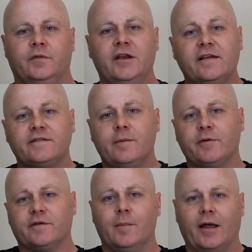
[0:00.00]
The next
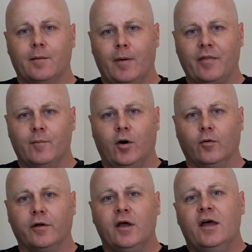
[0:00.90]
step is to make a mother
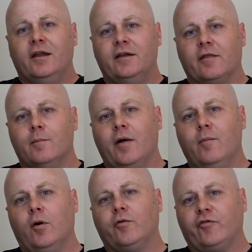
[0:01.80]
mold. Now the
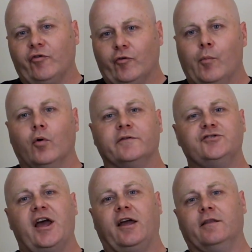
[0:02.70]
mother mold is a supportive
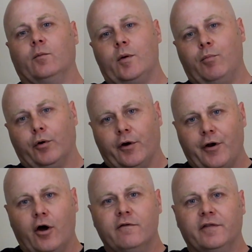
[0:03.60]
jacket that we put
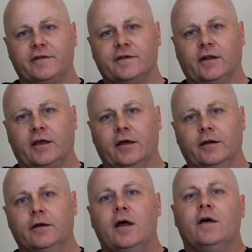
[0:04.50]
on over the
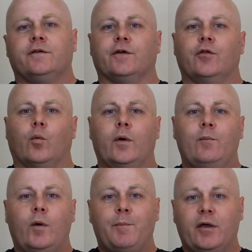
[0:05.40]
silicone so that
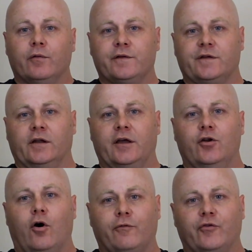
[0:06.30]
when we peel the
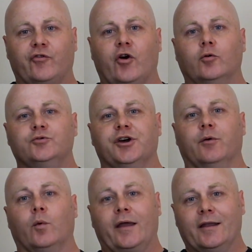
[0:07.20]
silicone off the
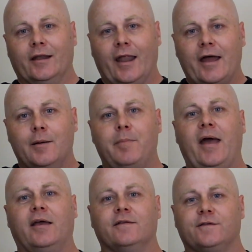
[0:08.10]
sculpture we can lay it
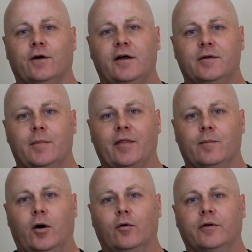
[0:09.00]
back inside the
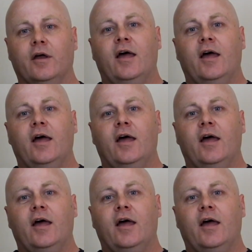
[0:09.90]
mother mold,